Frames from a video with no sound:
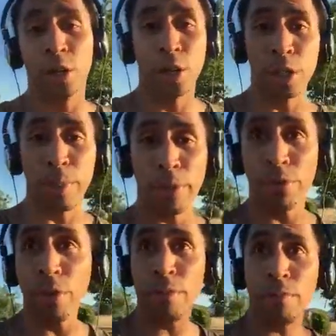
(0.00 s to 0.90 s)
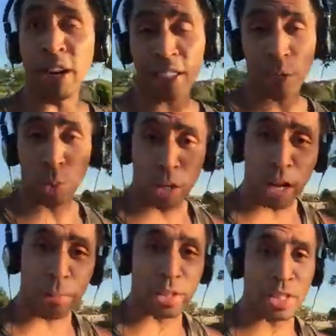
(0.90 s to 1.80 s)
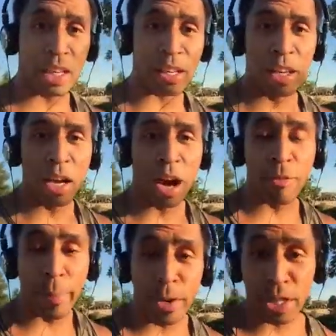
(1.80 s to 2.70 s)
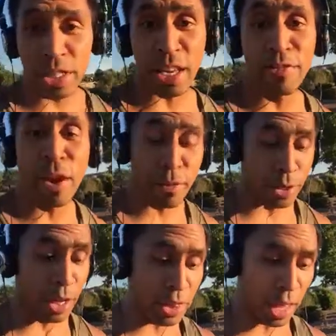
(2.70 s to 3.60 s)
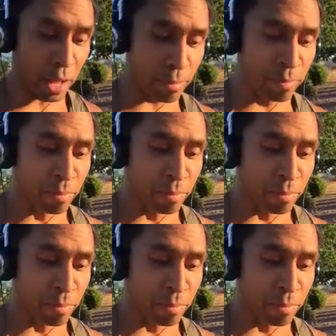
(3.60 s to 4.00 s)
There's been proven fact that twenty-nine percent of Americans have never done that.